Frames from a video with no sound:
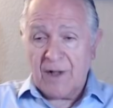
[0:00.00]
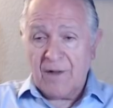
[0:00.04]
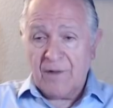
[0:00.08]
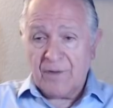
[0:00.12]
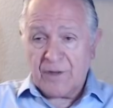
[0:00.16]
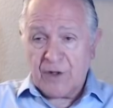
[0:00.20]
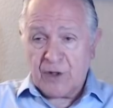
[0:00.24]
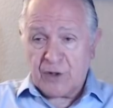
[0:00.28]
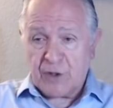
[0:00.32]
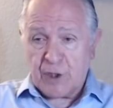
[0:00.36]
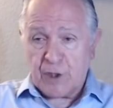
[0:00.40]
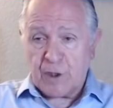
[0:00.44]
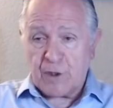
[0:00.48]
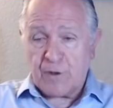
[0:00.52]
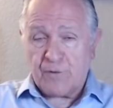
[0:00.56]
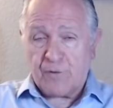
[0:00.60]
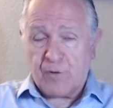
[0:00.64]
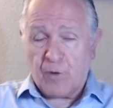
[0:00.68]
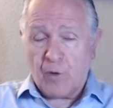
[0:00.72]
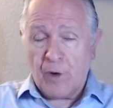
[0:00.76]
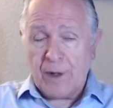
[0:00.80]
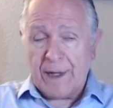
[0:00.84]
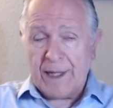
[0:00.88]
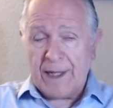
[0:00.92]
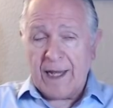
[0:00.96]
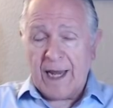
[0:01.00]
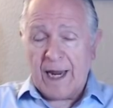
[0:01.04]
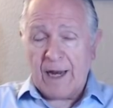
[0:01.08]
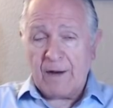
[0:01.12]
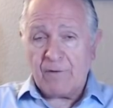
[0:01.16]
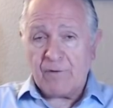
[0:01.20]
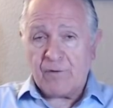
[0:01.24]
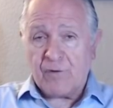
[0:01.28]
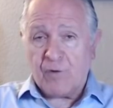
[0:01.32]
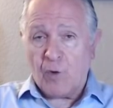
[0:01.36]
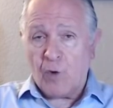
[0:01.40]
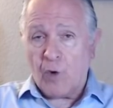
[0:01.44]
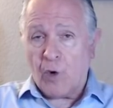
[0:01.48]
This is
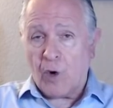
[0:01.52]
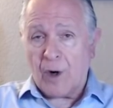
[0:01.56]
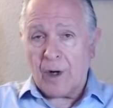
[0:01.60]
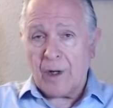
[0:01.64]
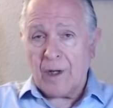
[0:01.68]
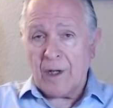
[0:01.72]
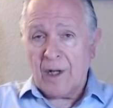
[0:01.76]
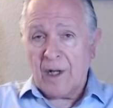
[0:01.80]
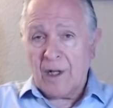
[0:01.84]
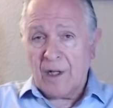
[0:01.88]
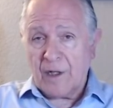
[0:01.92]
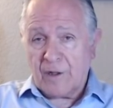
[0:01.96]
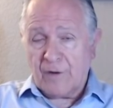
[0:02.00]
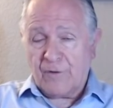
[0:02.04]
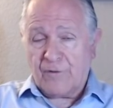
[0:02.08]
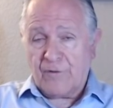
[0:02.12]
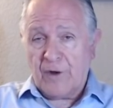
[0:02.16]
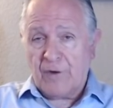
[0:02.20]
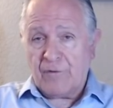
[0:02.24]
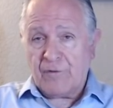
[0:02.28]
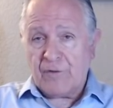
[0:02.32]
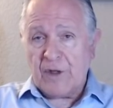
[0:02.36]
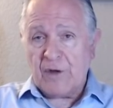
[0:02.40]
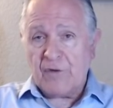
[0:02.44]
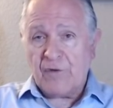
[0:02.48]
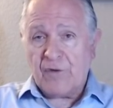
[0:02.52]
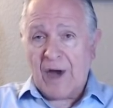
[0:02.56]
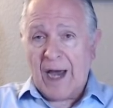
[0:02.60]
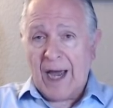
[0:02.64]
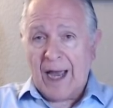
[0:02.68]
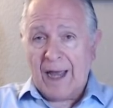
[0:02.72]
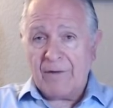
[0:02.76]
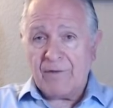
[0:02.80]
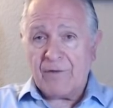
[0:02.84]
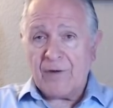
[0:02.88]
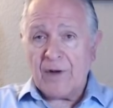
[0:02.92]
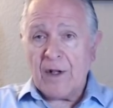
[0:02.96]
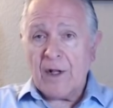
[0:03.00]
48.4 to
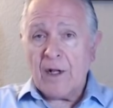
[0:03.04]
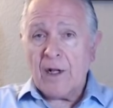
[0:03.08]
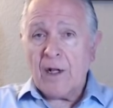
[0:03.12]
55